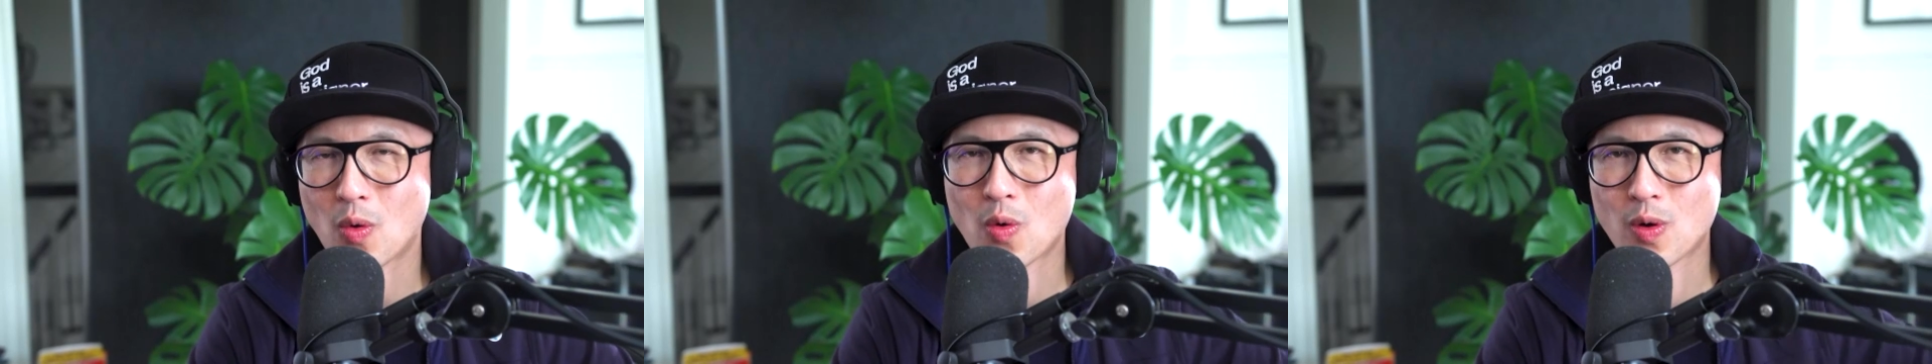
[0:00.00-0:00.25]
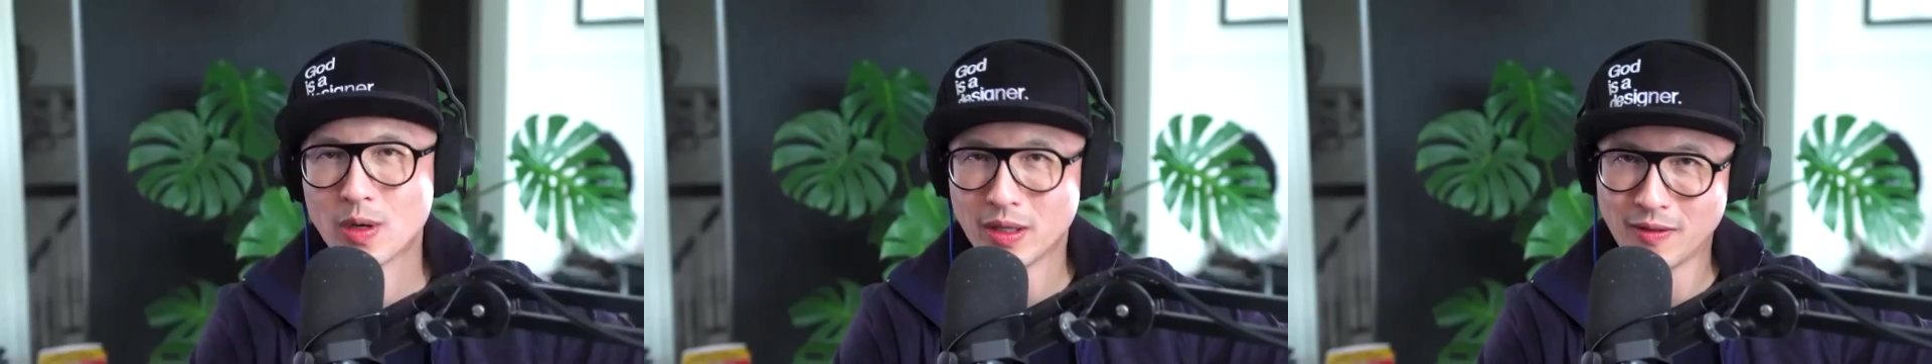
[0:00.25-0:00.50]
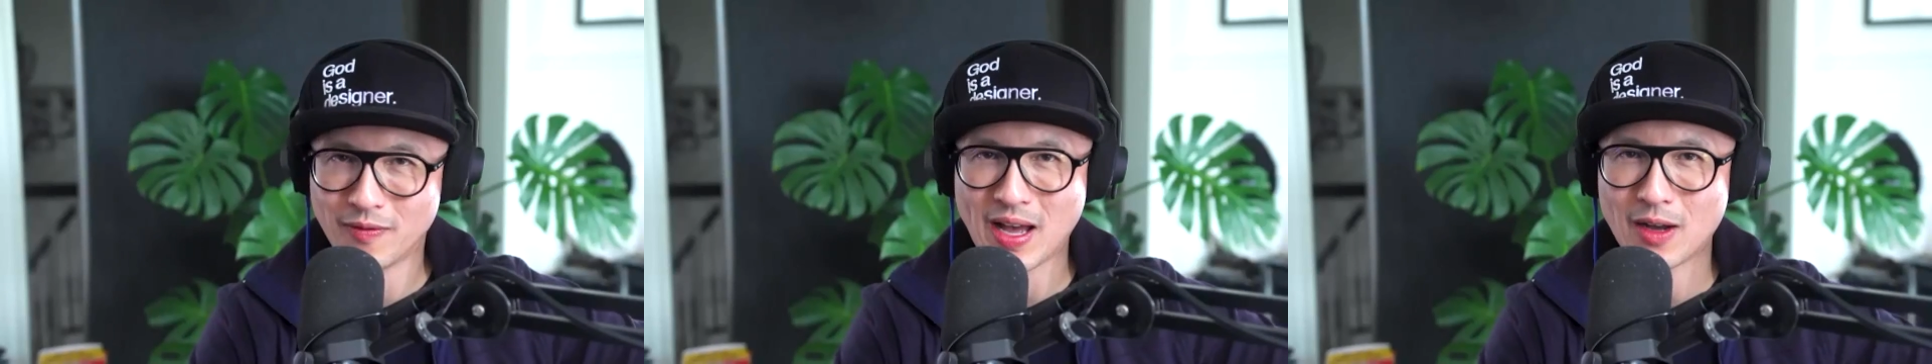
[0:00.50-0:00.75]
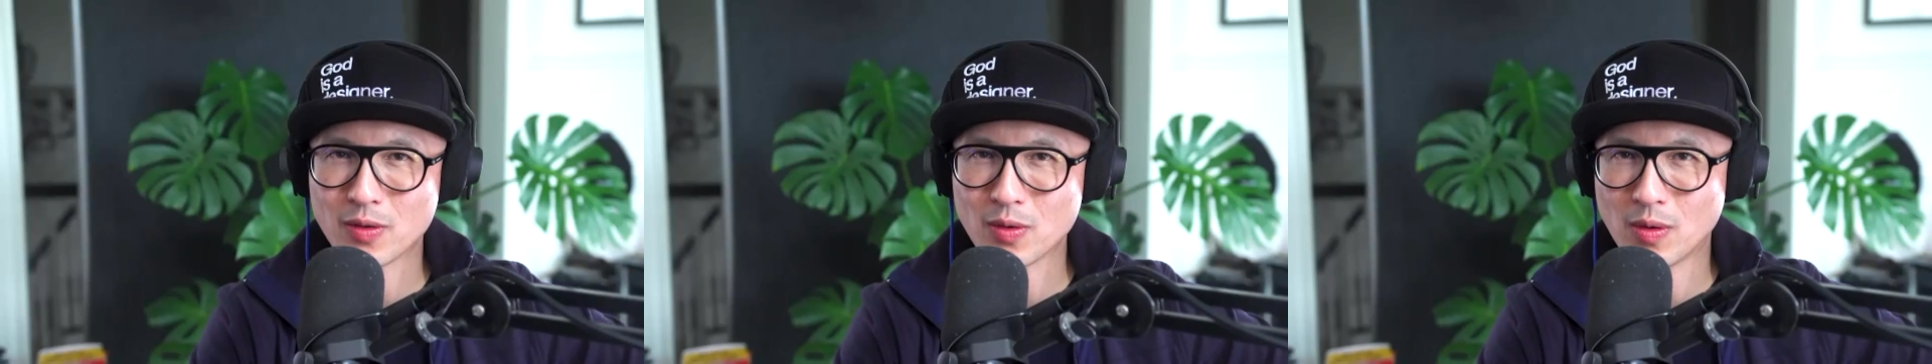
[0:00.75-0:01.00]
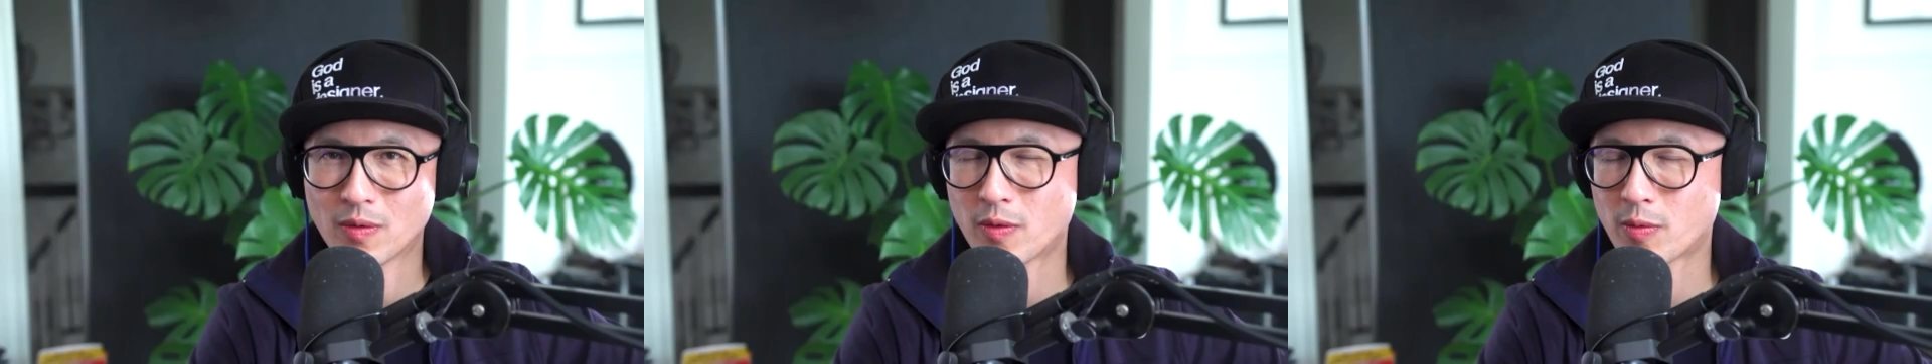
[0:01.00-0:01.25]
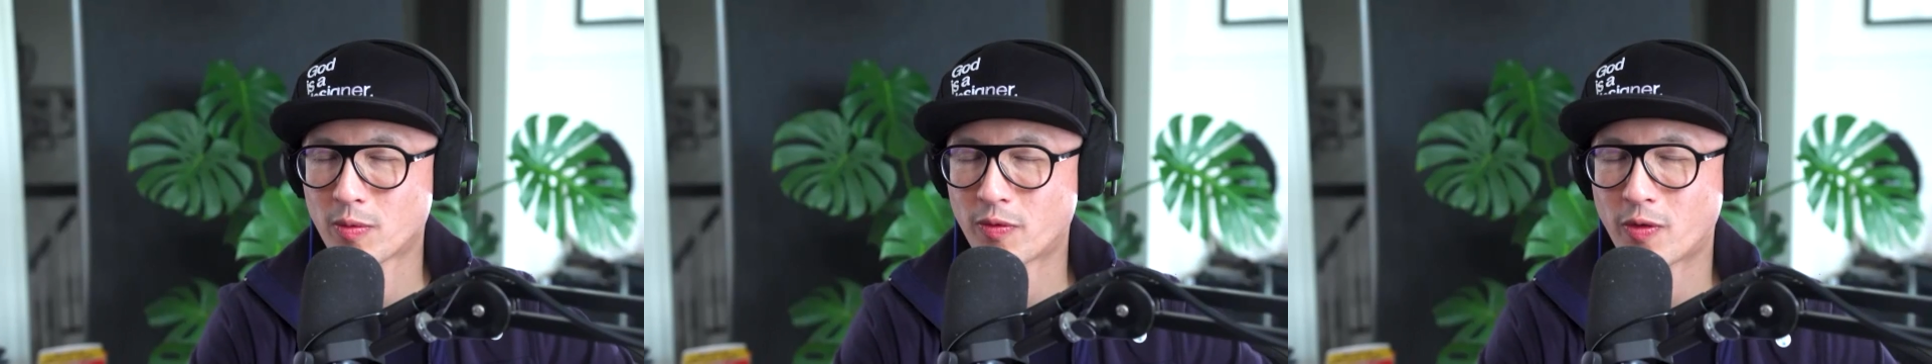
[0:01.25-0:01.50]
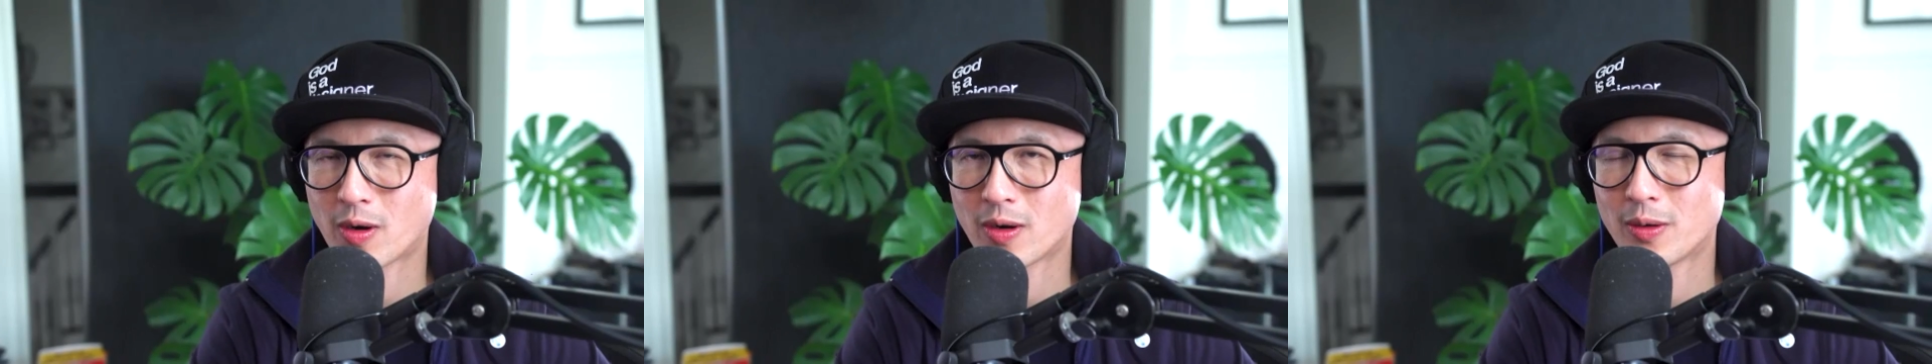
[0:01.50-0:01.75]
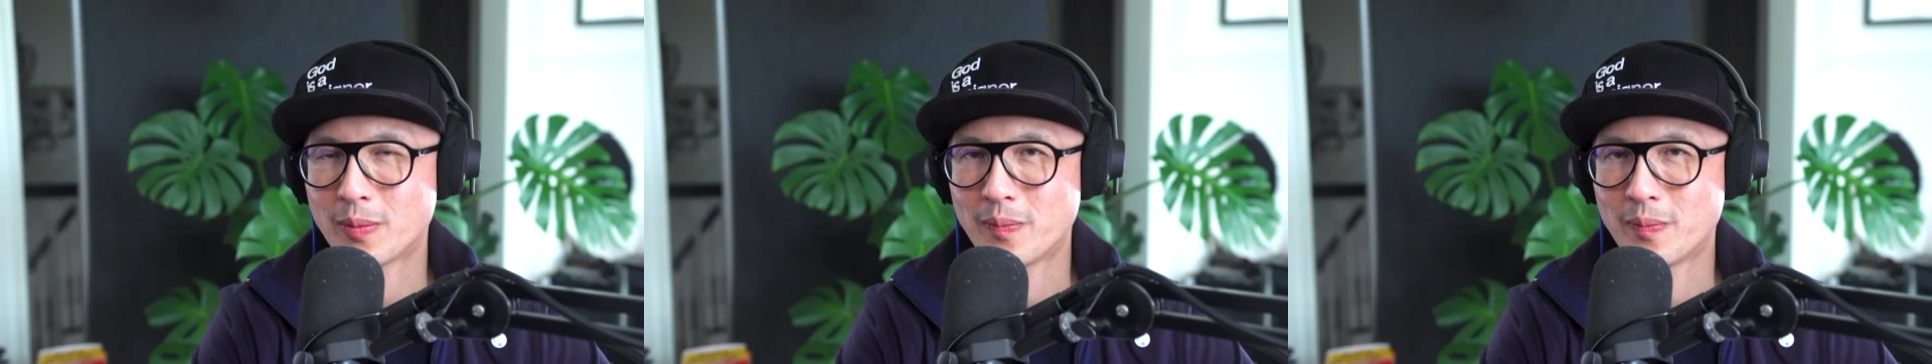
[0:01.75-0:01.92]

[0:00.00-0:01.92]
or the value of a referral,